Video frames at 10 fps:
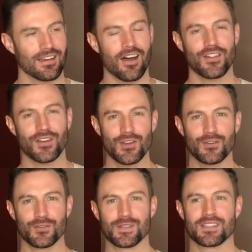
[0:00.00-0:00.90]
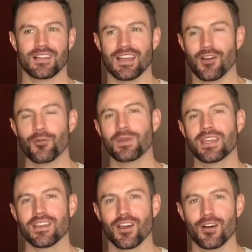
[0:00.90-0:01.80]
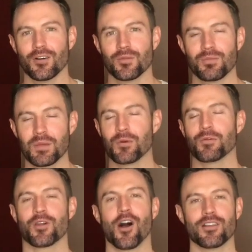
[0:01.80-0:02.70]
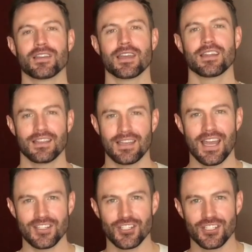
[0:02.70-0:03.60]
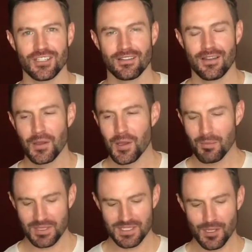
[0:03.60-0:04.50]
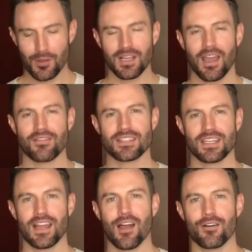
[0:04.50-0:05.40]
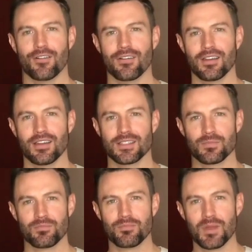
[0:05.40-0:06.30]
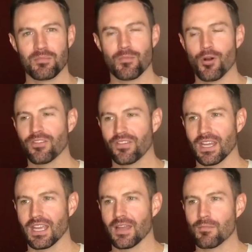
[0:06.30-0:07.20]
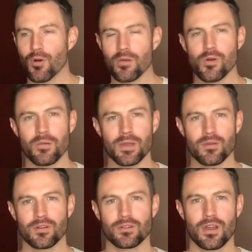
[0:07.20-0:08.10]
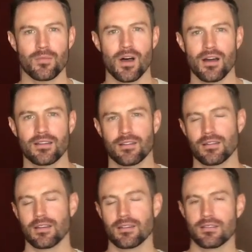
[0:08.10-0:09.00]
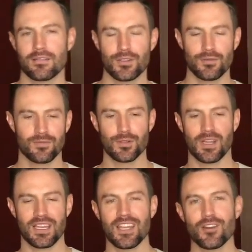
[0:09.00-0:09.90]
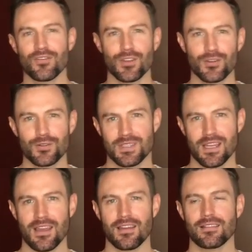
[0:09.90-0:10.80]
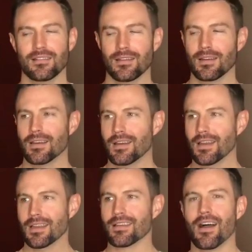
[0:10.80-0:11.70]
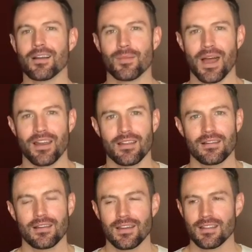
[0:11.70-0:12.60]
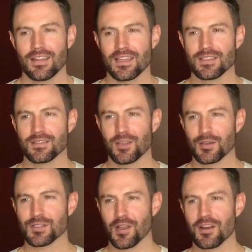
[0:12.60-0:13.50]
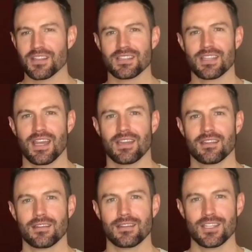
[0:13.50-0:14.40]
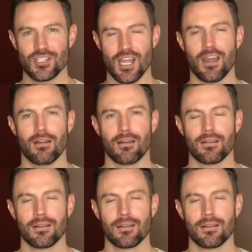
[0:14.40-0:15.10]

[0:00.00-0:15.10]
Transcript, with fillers: on the news, like a week ago, people were calling it Niger. But slowly I've seen how it's been morphing and more and more people who come on and do like interviews and talk about it, they, they're starting to say Niger